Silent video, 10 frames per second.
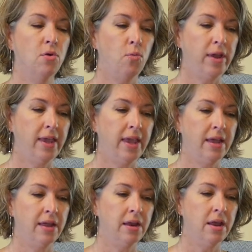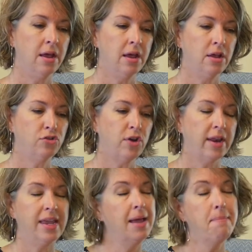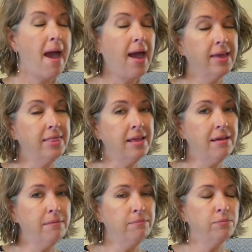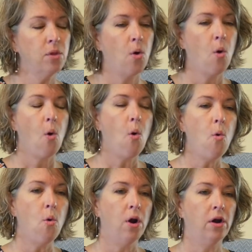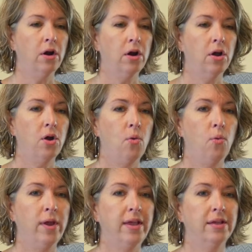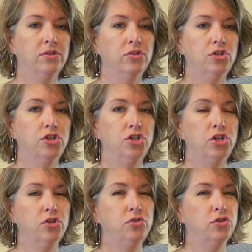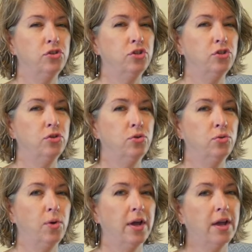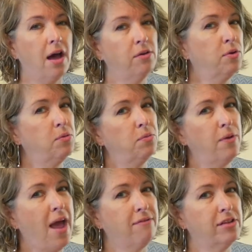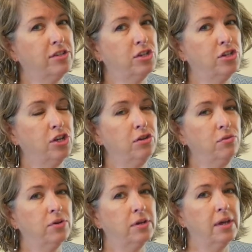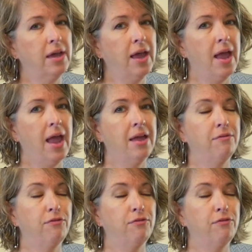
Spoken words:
We can try to get back at them, or we can choose to do what God would have us to do and